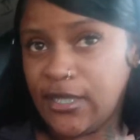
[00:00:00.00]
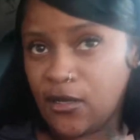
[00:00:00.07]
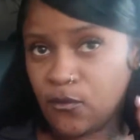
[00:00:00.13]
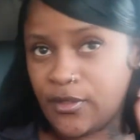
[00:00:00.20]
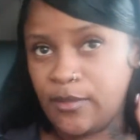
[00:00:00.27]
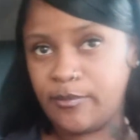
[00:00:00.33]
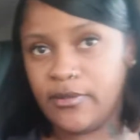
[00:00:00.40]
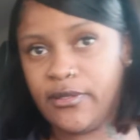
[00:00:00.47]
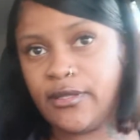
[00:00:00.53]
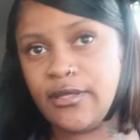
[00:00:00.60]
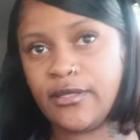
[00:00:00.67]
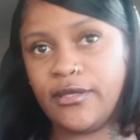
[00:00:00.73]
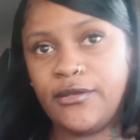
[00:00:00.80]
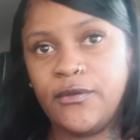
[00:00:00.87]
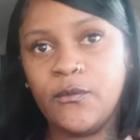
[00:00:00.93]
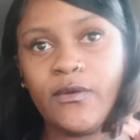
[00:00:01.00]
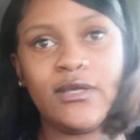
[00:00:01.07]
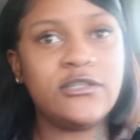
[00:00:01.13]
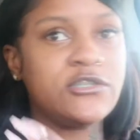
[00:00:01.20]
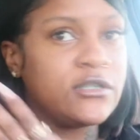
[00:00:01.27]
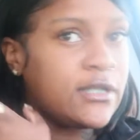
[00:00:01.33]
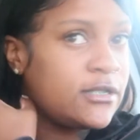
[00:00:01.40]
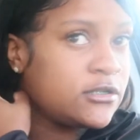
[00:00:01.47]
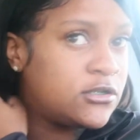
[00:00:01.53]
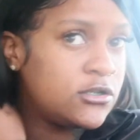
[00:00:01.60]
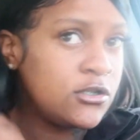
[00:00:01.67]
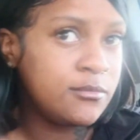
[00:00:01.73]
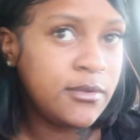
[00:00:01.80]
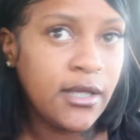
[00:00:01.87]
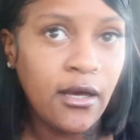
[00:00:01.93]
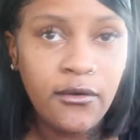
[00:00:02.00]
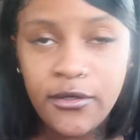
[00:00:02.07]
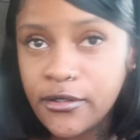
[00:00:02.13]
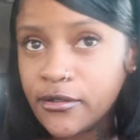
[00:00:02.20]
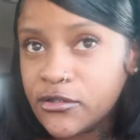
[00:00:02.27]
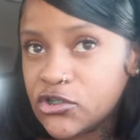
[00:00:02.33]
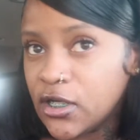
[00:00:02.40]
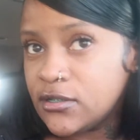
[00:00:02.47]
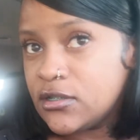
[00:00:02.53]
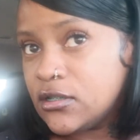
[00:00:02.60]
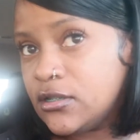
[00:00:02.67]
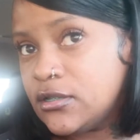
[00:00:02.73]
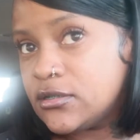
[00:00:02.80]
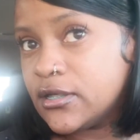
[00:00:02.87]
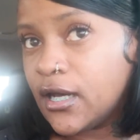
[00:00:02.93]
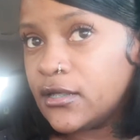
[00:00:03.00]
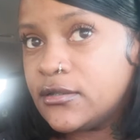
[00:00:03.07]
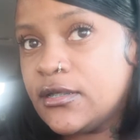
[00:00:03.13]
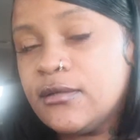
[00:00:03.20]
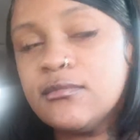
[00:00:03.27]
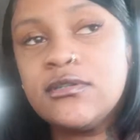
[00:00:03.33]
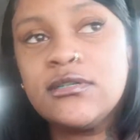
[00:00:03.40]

that don't keep a nigga anyway. Should they still be out here chasing these goddamn